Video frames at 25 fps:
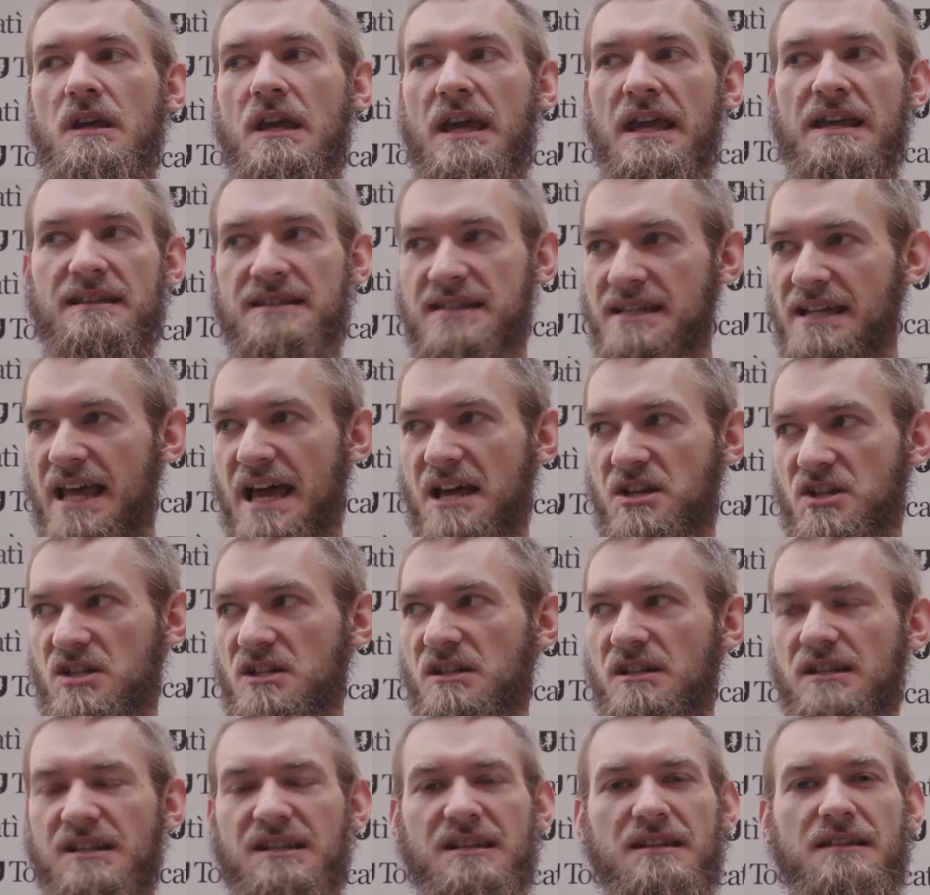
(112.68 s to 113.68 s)

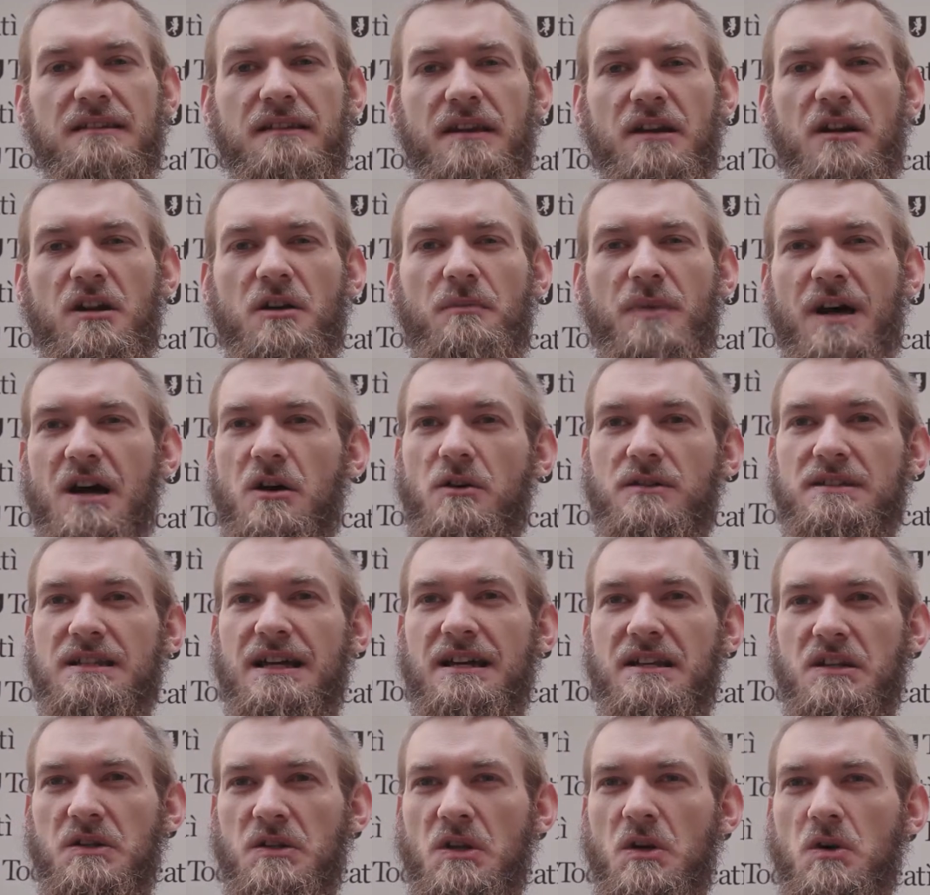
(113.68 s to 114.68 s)
Internationally, there are about,
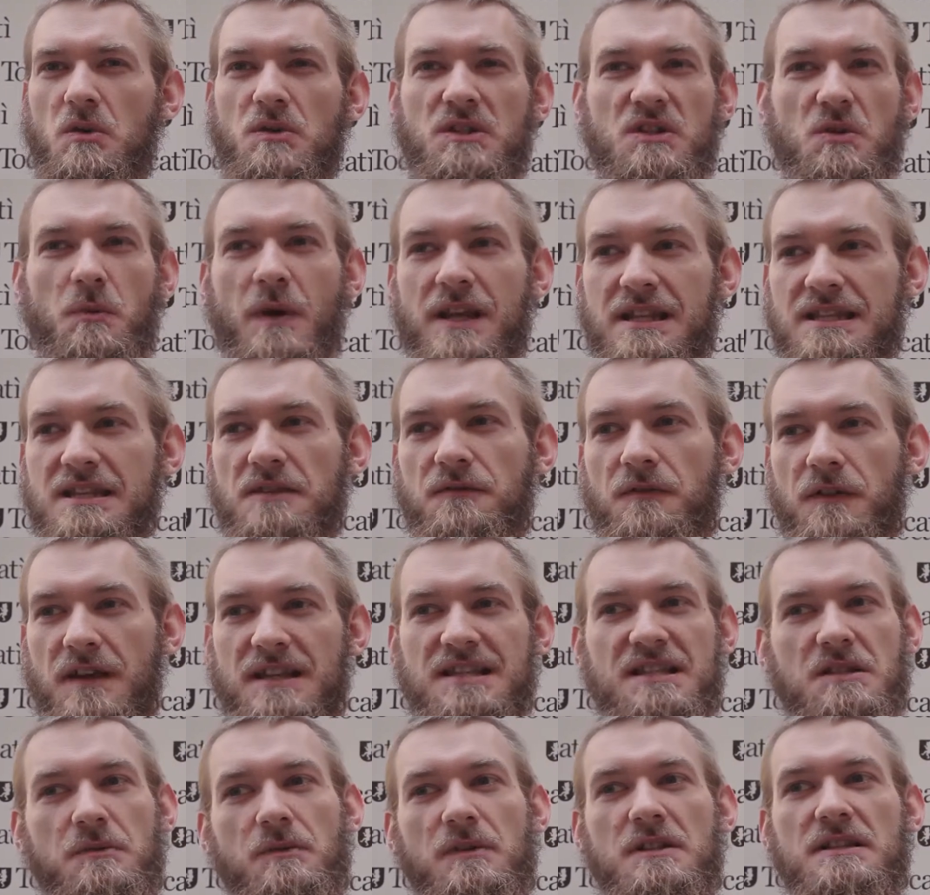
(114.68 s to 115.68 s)
20
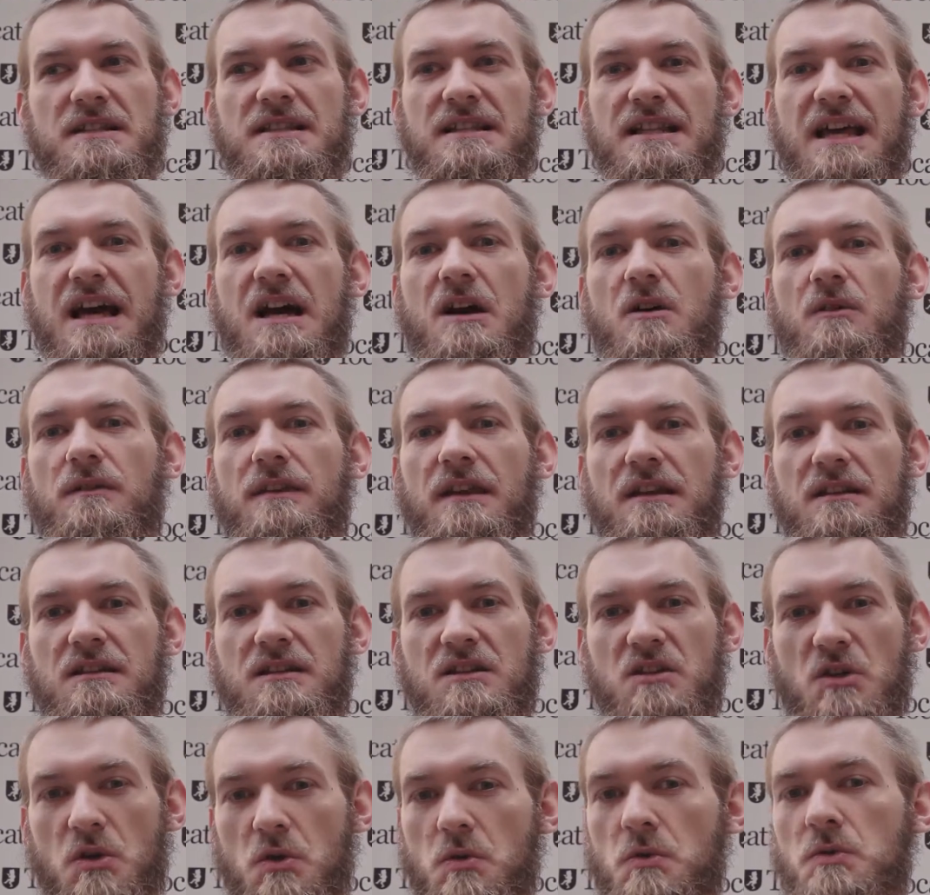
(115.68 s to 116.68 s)
festivals now that
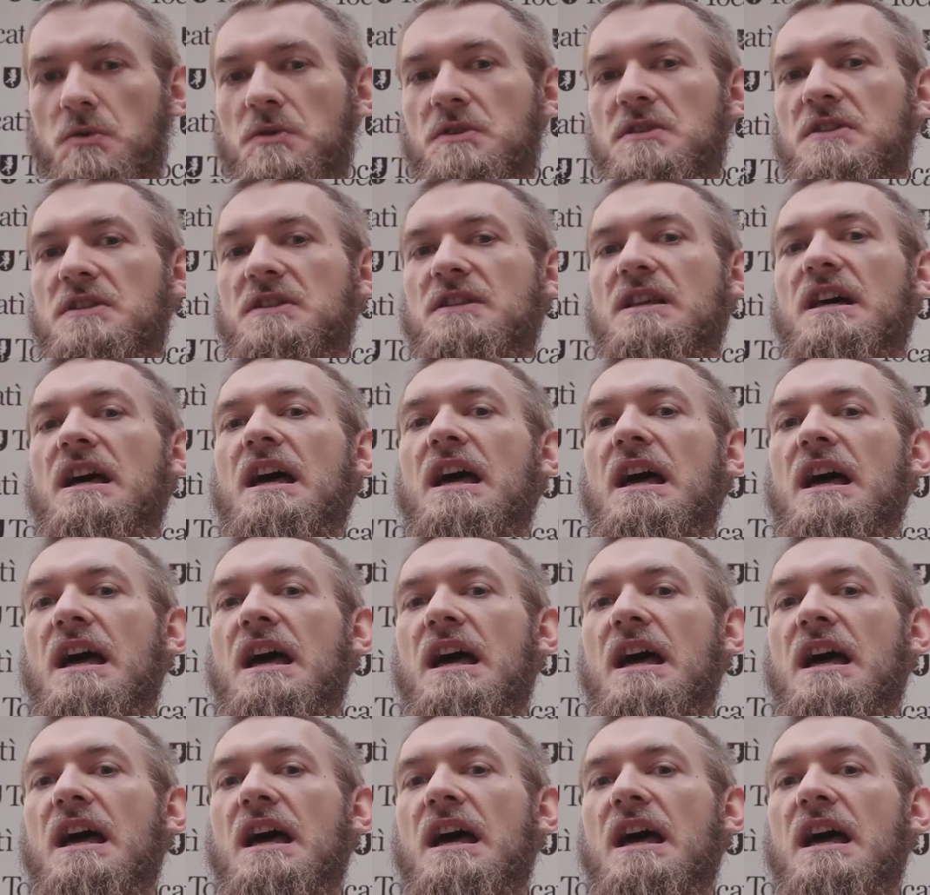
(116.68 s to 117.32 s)
use